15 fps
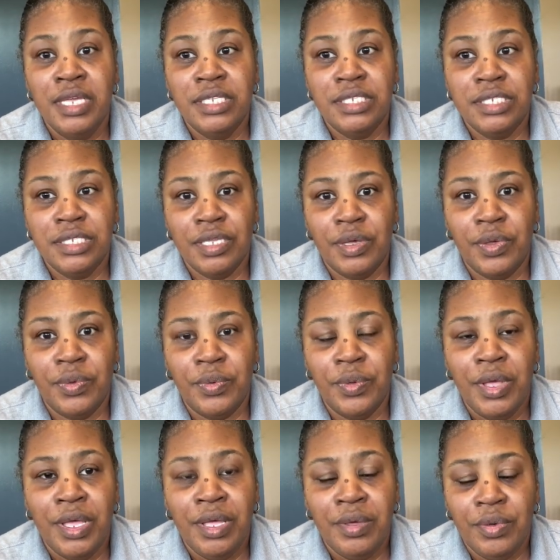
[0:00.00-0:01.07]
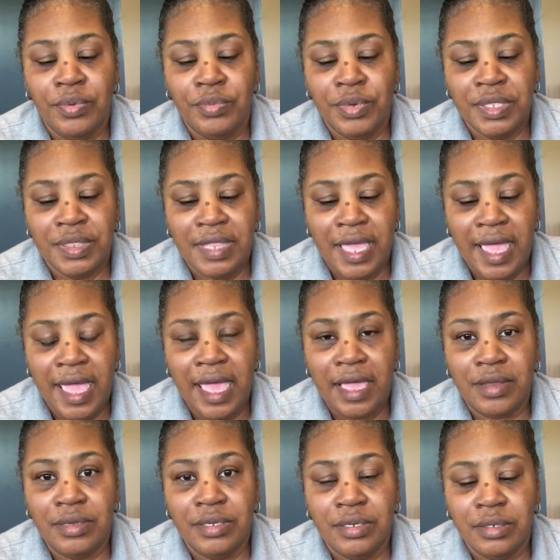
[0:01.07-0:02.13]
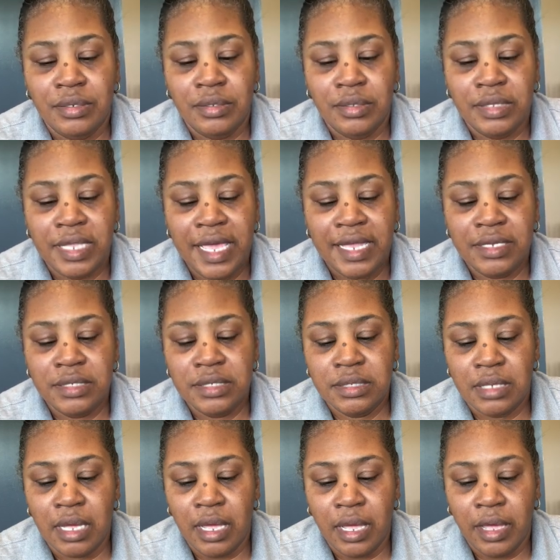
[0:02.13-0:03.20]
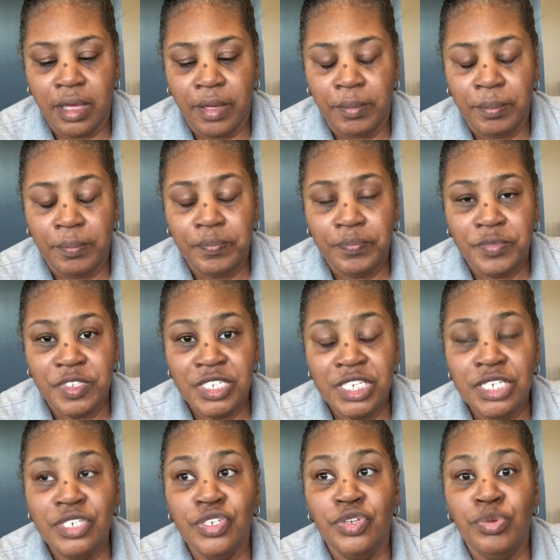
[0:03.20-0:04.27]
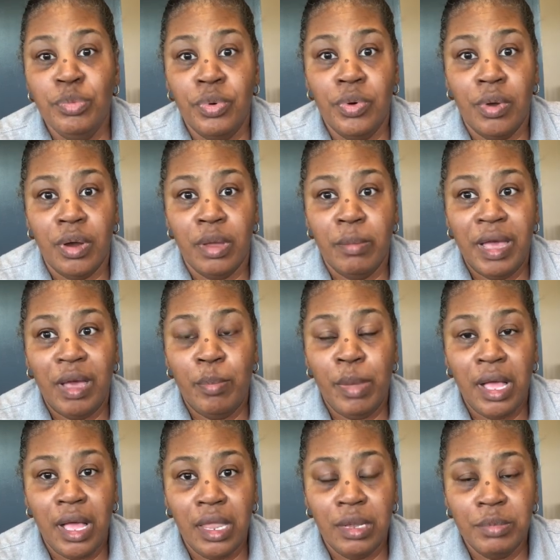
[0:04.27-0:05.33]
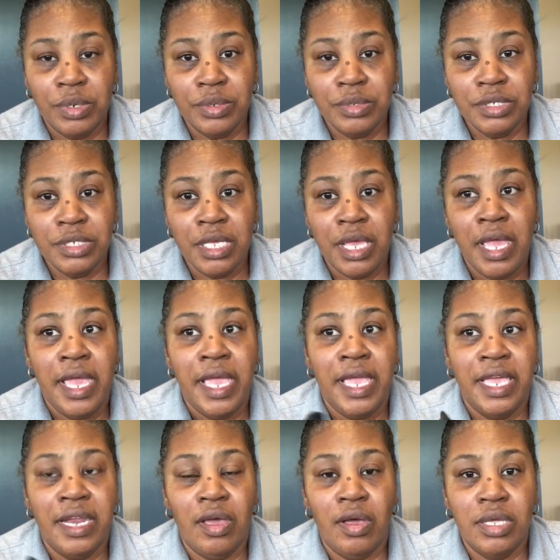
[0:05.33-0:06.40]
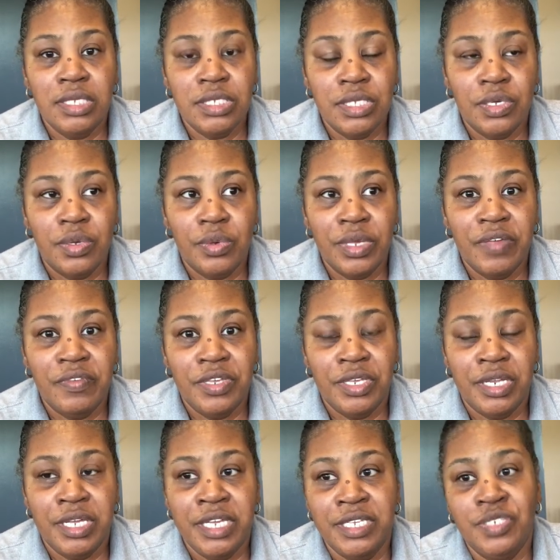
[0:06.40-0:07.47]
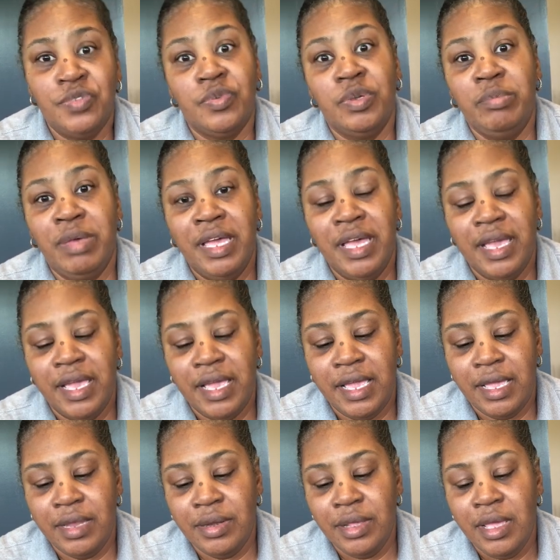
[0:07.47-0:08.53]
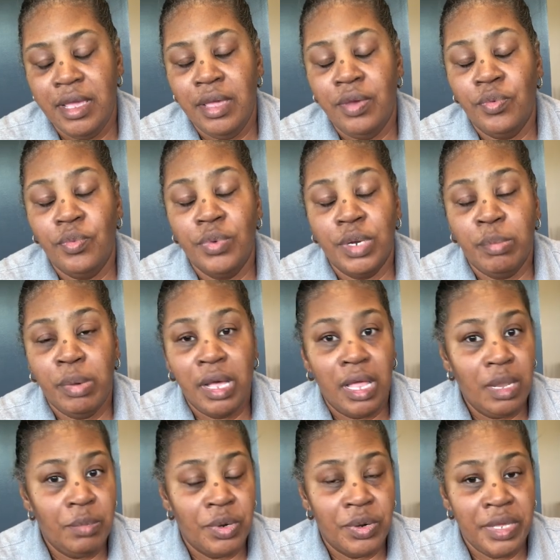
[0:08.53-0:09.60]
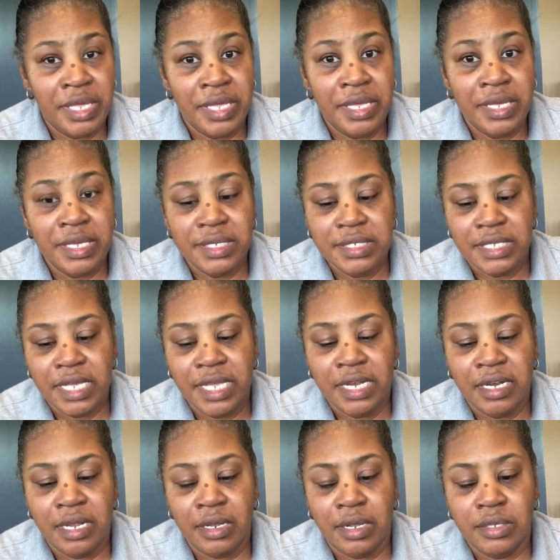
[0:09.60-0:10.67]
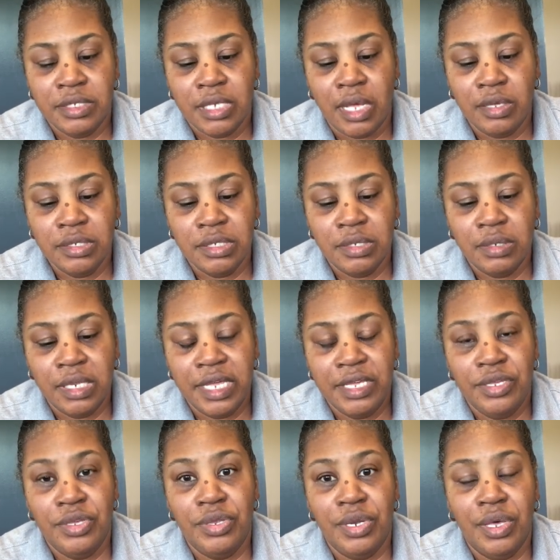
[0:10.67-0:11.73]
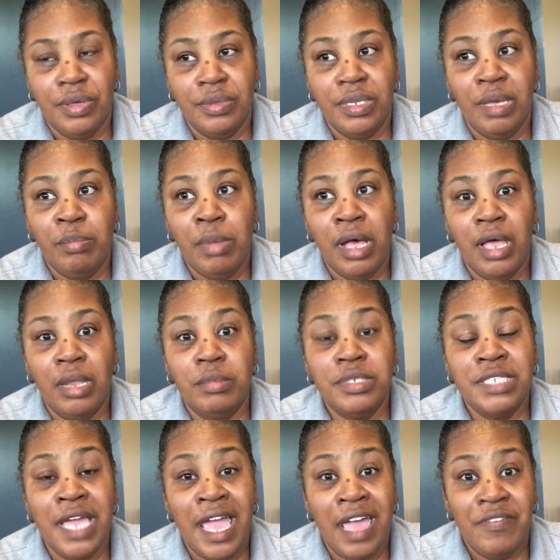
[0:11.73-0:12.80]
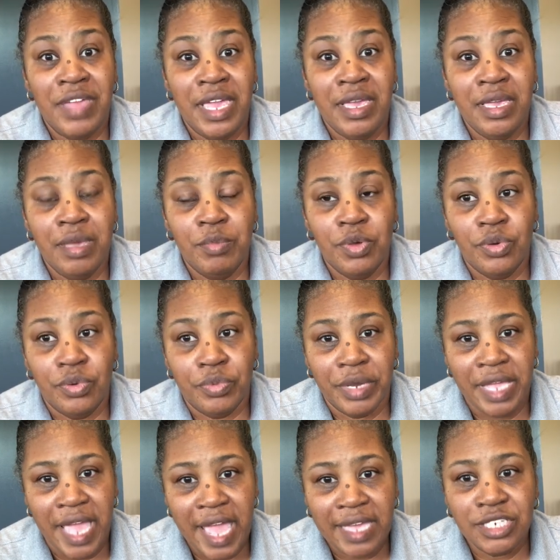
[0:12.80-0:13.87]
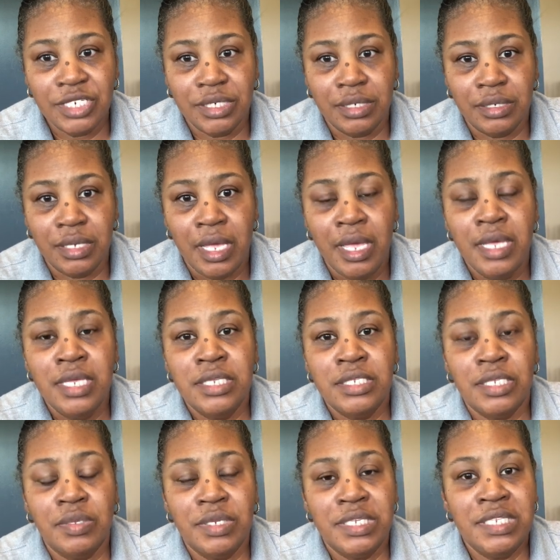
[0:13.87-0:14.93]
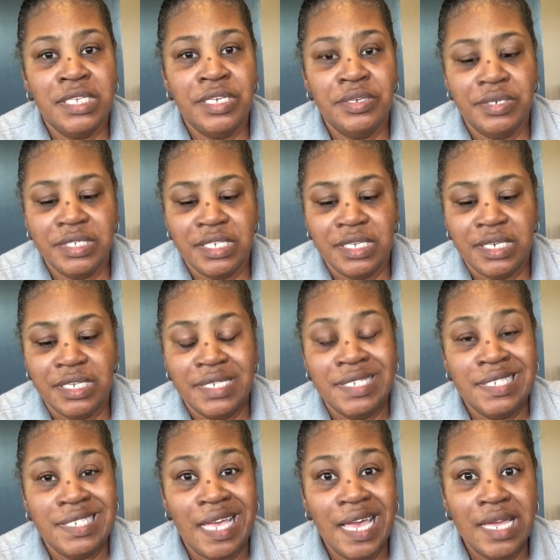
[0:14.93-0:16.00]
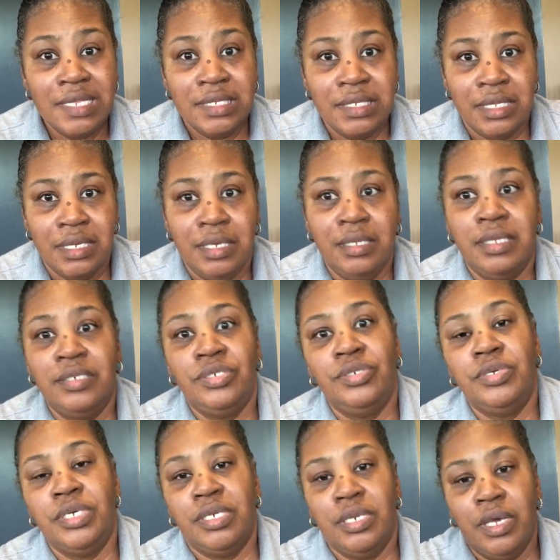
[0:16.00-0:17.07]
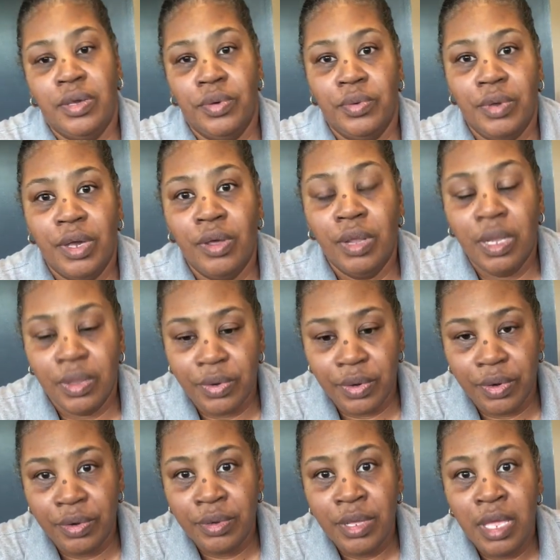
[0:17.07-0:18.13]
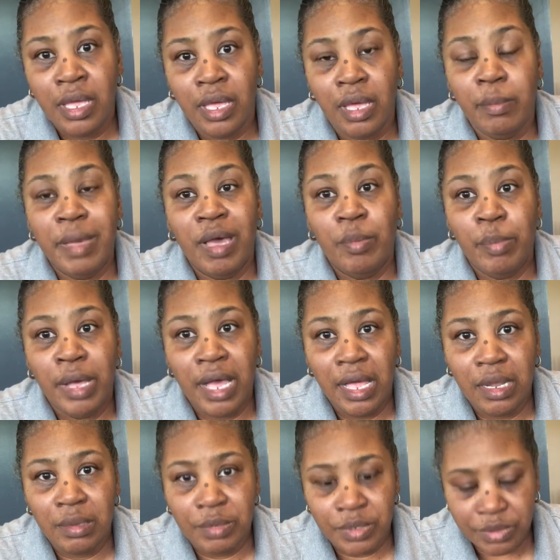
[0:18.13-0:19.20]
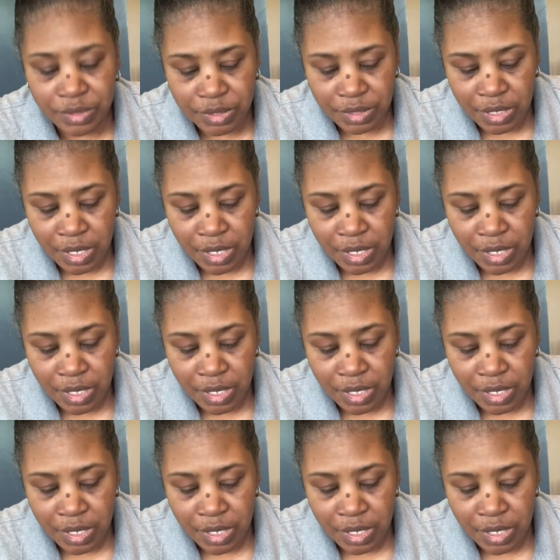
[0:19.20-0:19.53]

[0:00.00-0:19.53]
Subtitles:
So with that, that's teaching you more about polymers, and also giving you the history behind what a polymer is, and it is also letting you know that polymers have a chemical reaction. So this here is another science thing that you can know or learn about polymers.